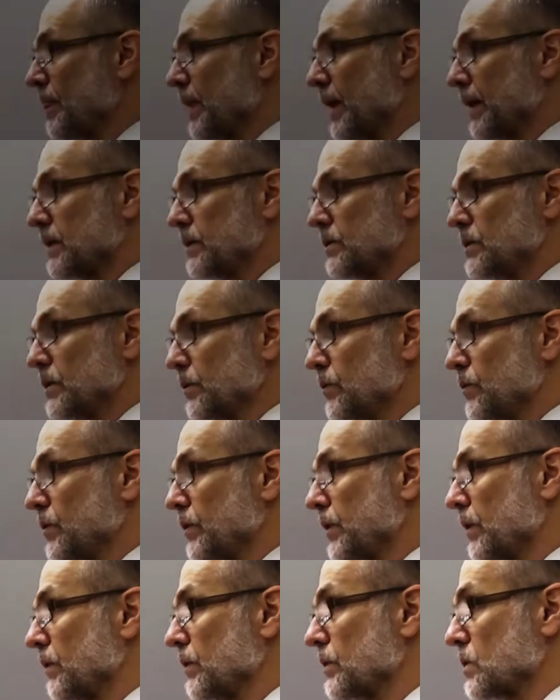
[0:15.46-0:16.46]
I can tell you
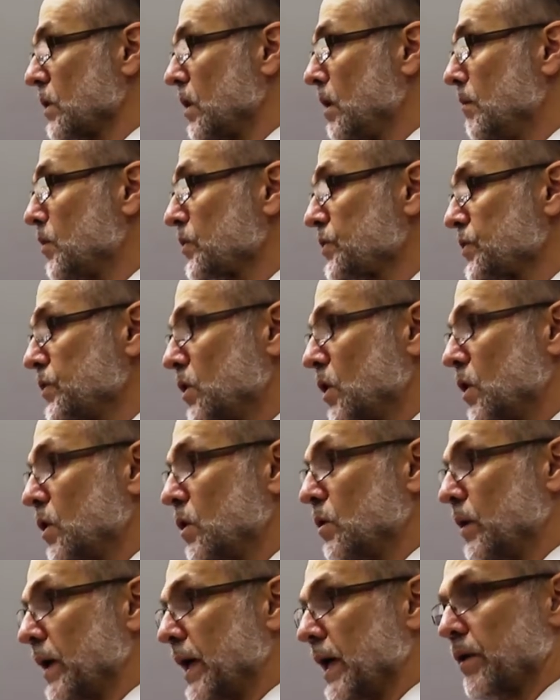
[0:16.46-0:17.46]
that there is almost
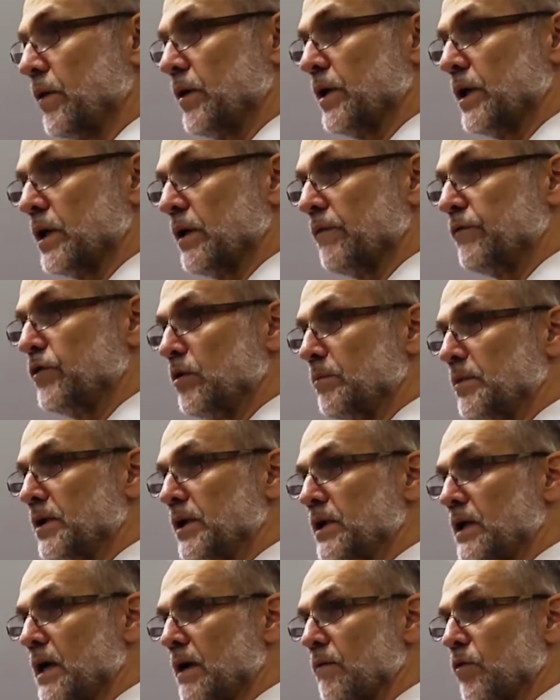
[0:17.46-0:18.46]
no area of human
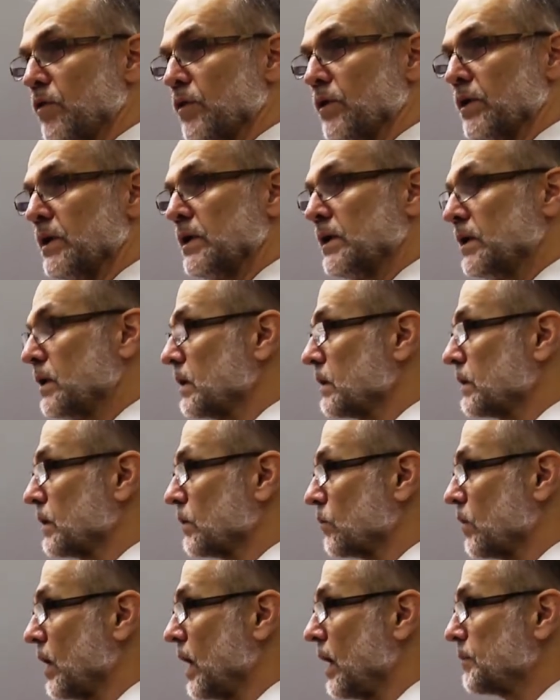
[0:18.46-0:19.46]
endeavor that
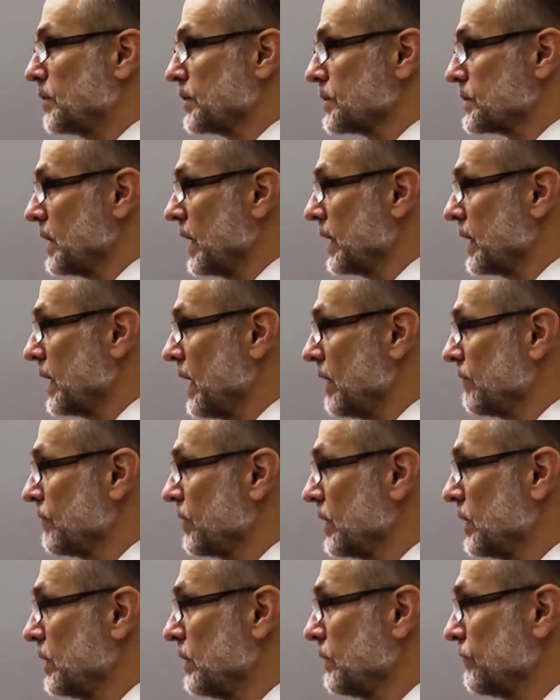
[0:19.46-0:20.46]
Rob does not have
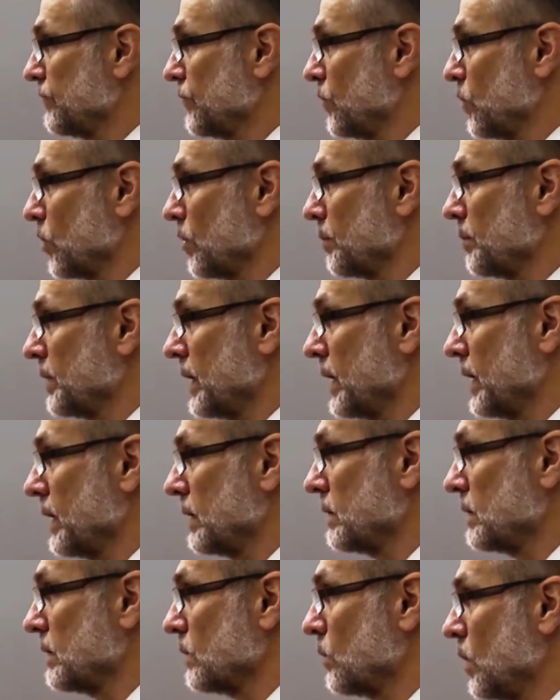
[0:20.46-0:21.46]
an informed
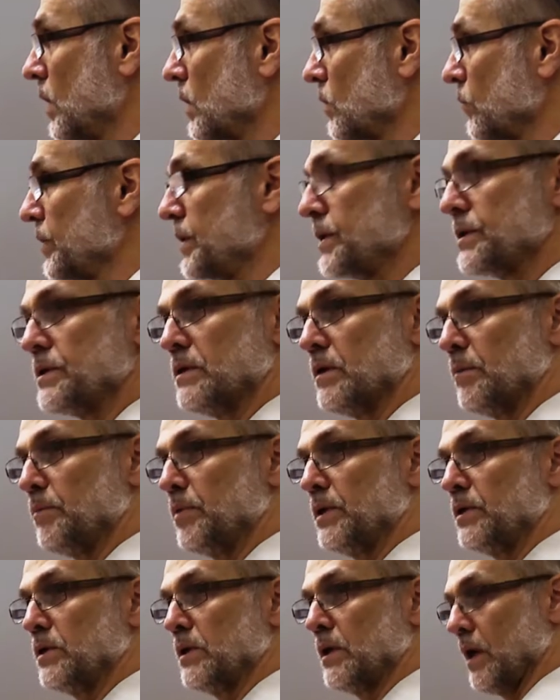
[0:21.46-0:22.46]
and well-reasoned
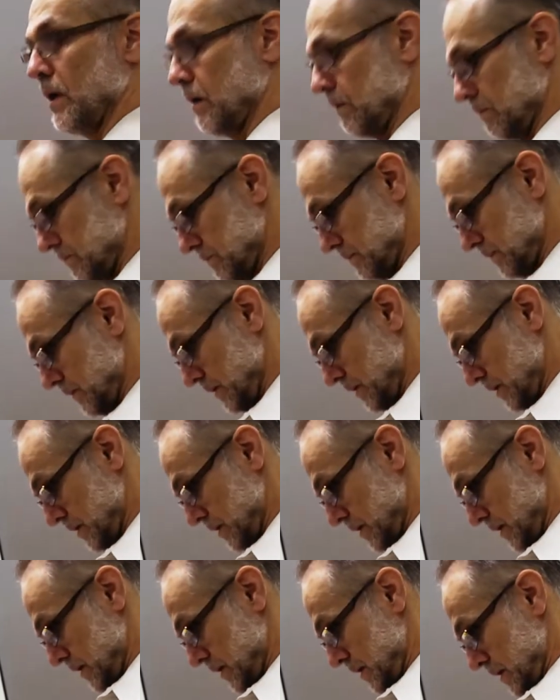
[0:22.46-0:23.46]
opinion on,
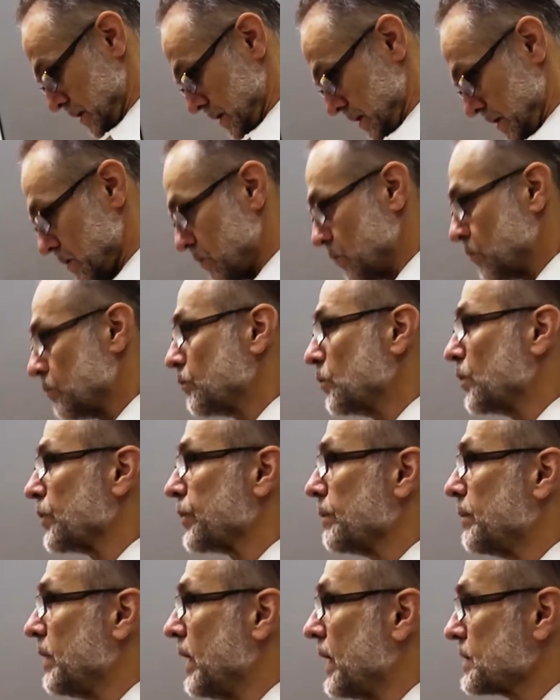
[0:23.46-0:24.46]
with
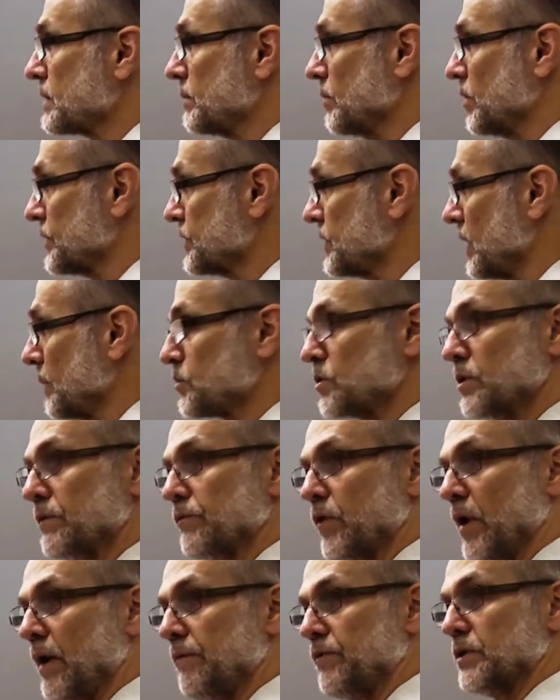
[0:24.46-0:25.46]
the possible exception
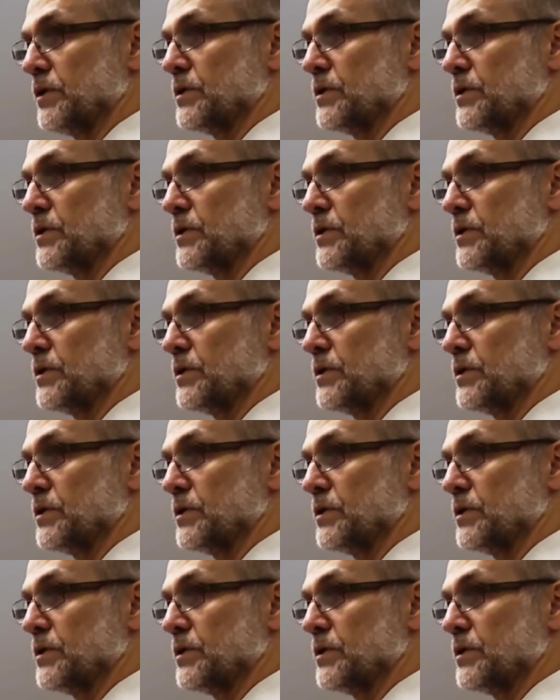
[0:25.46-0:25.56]
of graphic